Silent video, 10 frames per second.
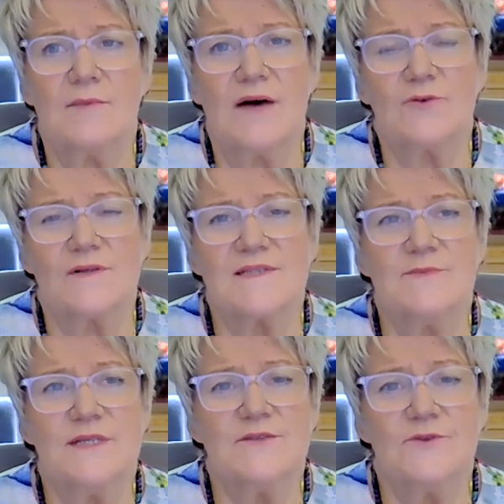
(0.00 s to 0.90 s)
I've got
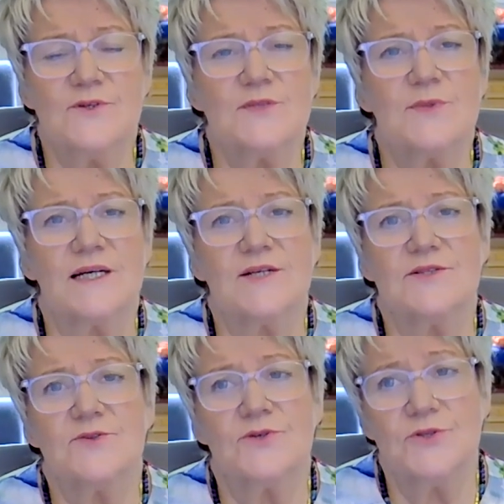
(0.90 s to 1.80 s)
some interviews and we're going
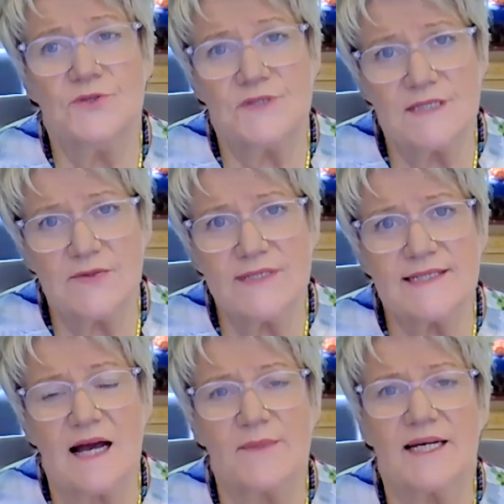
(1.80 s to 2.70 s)
to do a new series
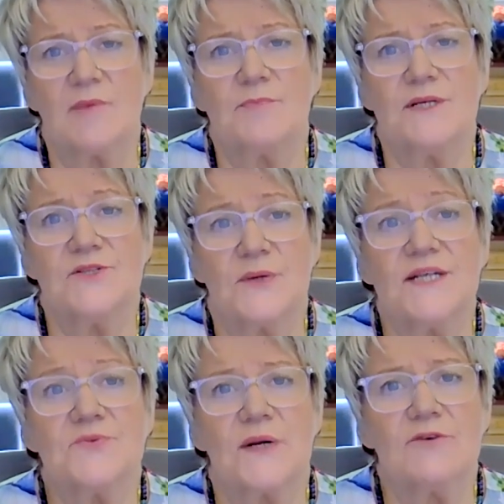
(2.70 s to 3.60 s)
coming up in
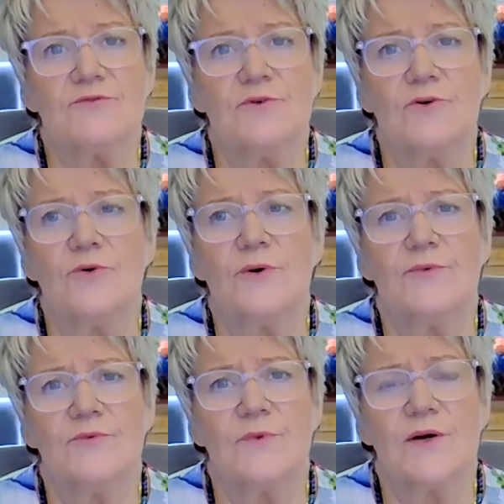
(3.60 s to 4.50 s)

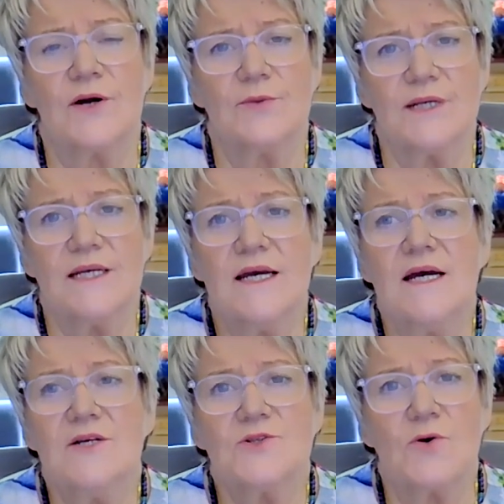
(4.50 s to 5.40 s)
2024. We're going to be
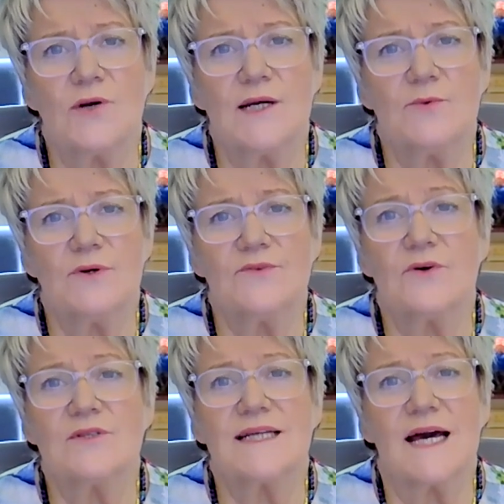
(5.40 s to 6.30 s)
talking with
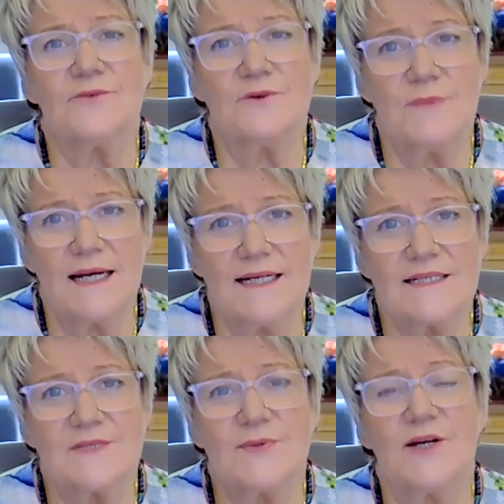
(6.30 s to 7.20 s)
Dr. Catherine
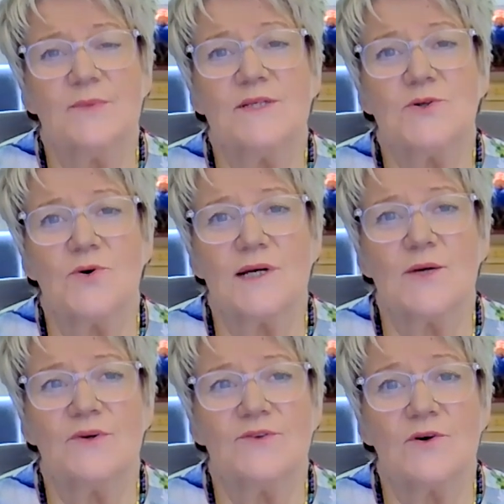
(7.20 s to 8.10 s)
Mannix. We're going to be
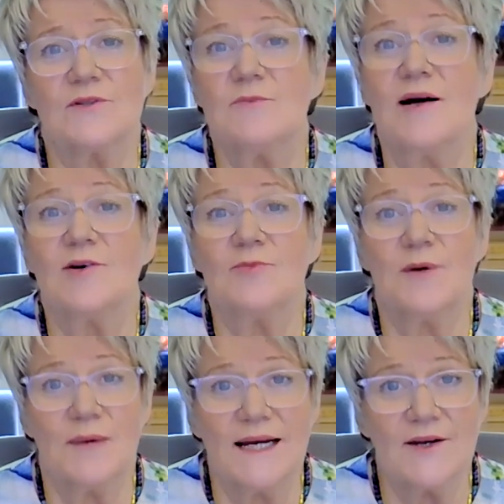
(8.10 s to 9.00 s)
talking with Dr. Michael
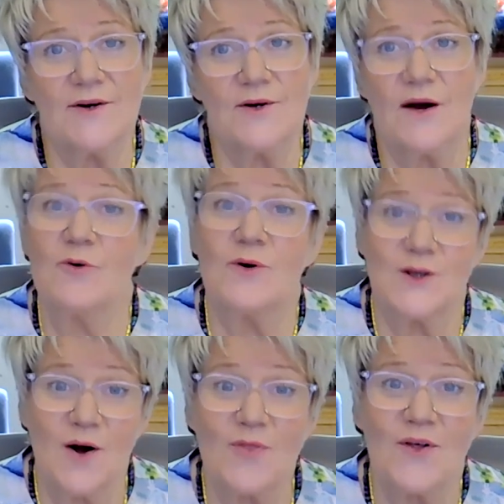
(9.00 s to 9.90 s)
Barbado. I've already
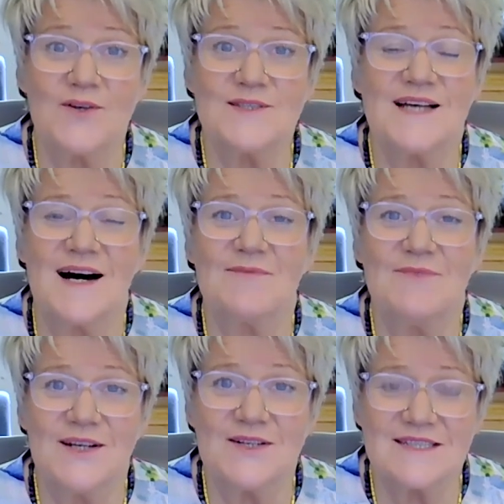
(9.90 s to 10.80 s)
got those
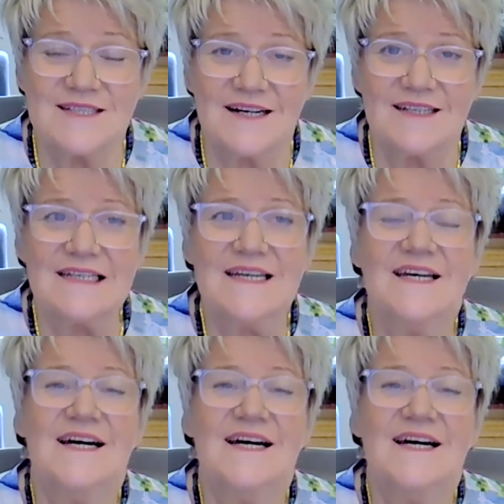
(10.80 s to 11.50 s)
videos done.